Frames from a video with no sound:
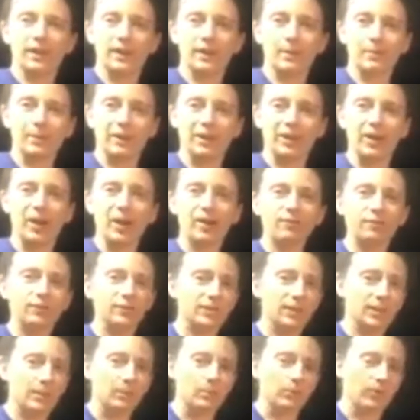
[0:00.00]
my coffee
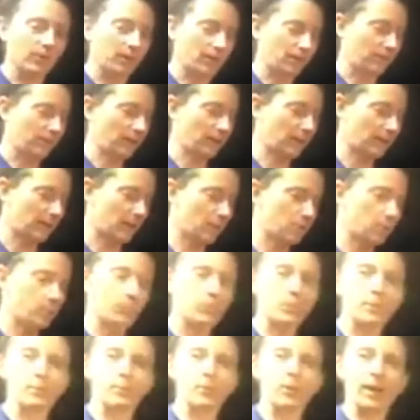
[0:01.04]
table, and I've had a couple
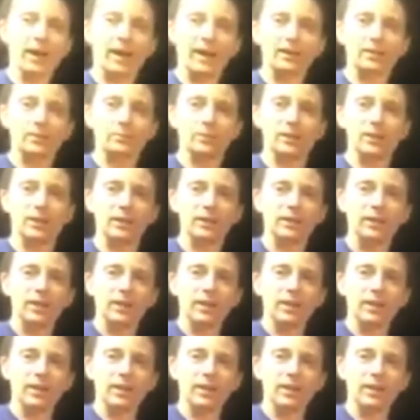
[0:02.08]
people ask me